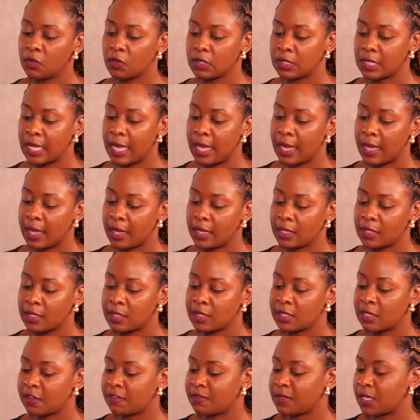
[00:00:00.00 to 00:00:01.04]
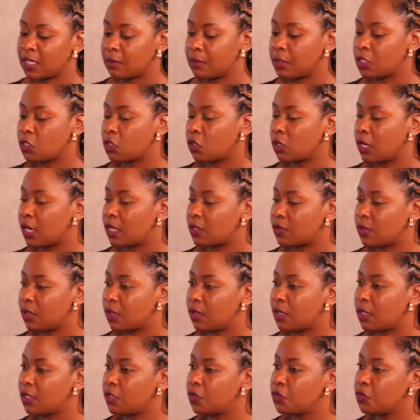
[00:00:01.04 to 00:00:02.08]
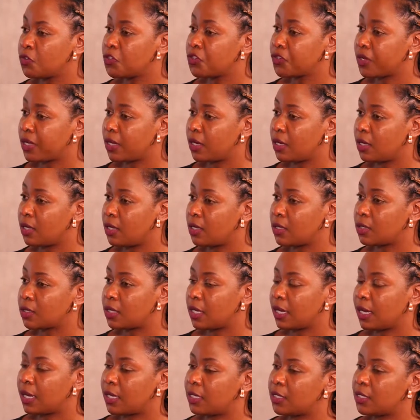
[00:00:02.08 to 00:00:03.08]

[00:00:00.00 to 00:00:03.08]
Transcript: Those agents I've just mentioned as well, they do trainings,